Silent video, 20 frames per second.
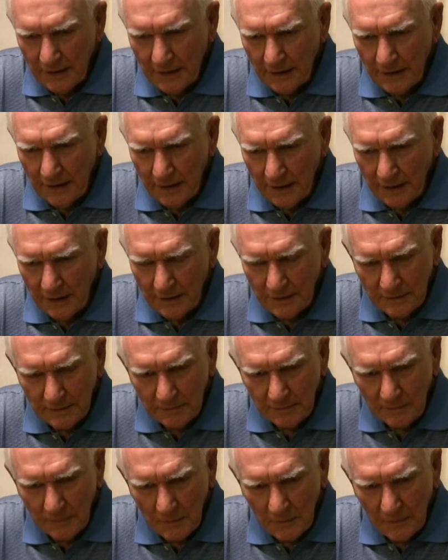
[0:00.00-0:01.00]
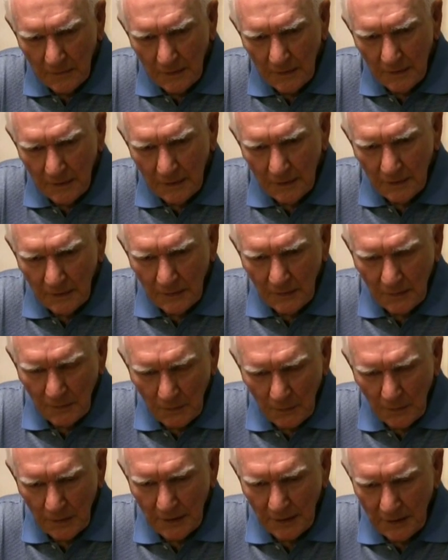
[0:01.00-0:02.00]
And
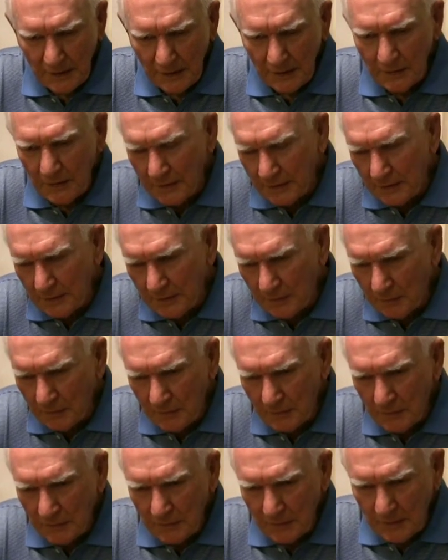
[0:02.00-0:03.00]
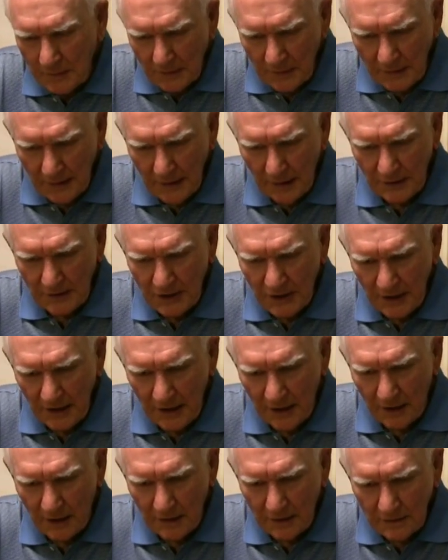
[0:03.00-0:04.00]
we got
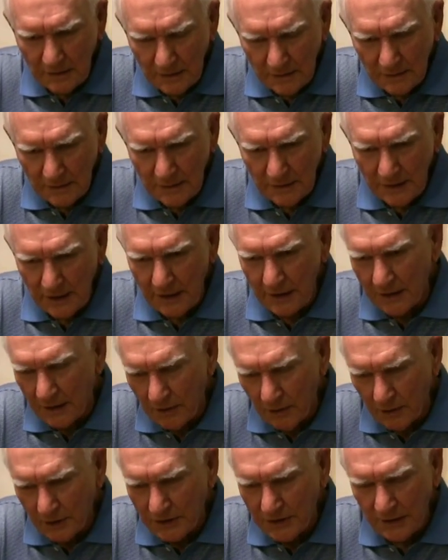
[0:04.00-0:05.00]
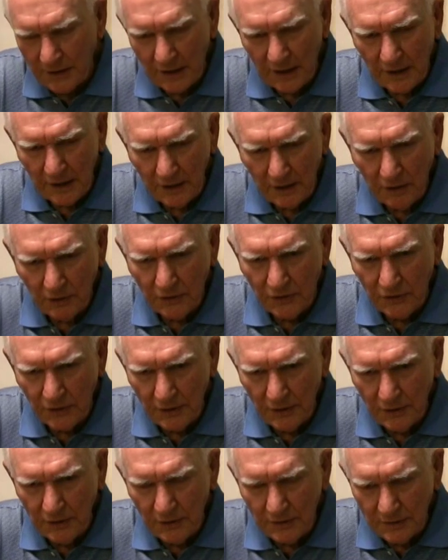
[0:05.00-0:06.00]
chow, and then of course you had to go
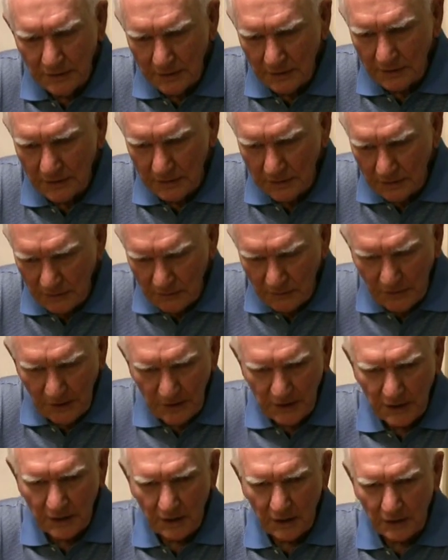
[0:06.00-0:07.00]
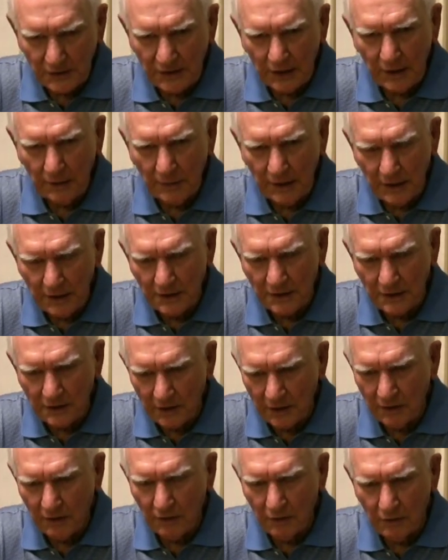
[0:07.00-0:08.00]
through physical examinations
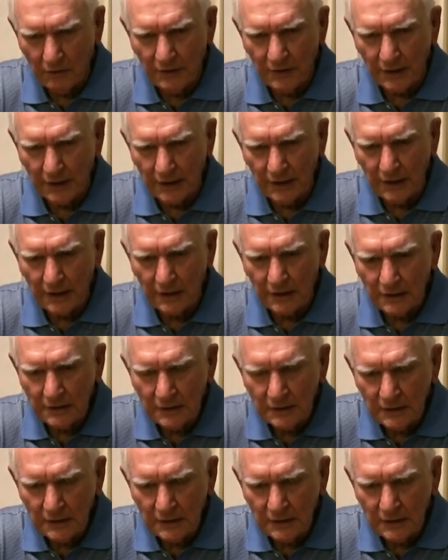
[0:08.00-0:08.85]
all over again.